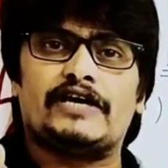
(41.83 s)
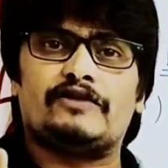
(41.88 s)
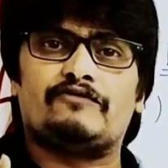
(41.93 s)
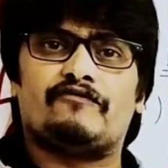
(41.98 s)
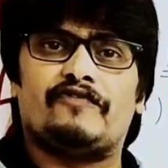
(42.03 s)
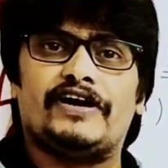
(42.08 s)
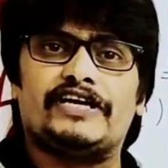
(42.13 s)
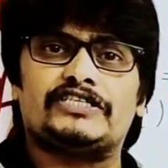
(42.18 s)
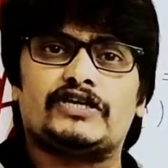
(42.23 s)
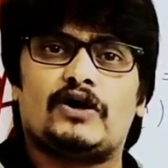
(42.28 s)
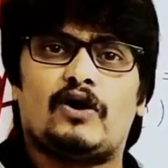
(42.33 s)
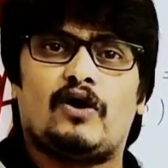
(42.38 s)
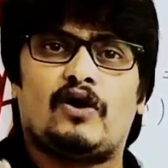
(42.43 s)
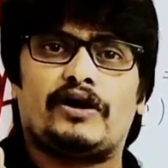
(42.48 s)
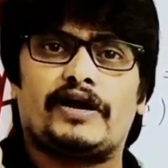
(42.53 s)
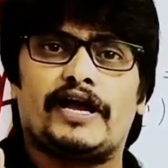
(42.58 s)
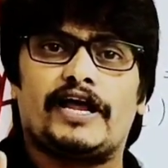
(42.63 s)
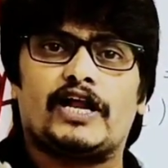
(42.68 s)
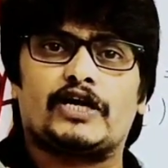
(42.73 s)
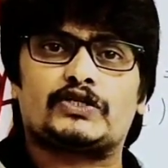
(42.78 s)
wet or
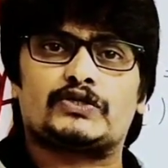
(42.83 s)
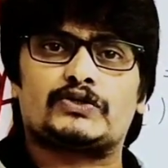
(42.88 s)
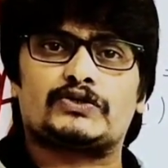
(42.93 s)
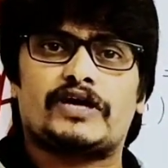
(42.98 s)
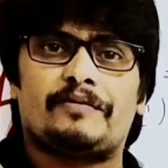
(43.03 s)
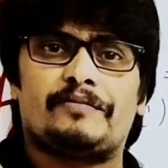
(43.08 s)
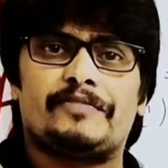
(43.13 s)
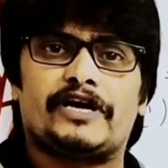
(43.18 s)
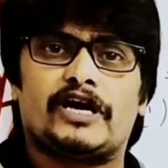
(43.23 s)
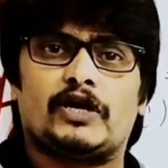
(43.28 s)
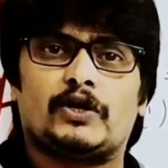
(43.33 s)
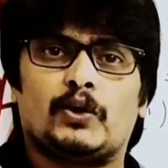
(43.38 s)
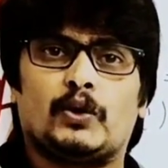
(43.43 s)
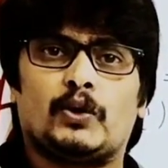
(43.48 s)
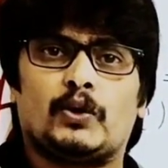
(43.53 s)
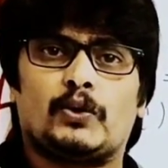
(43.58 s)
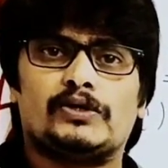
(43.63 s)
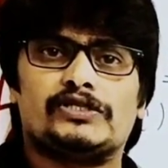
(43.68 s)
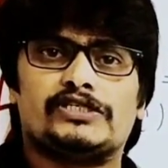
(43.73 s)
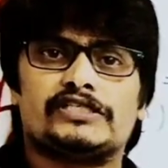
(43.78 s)
electrochemical
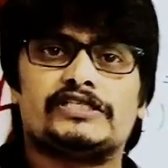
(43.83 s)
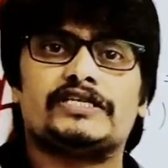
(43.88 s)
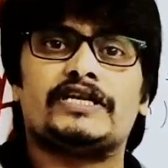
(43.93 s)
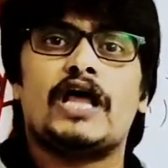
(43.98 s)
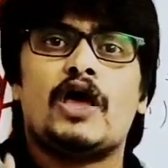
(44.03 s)
corrosion,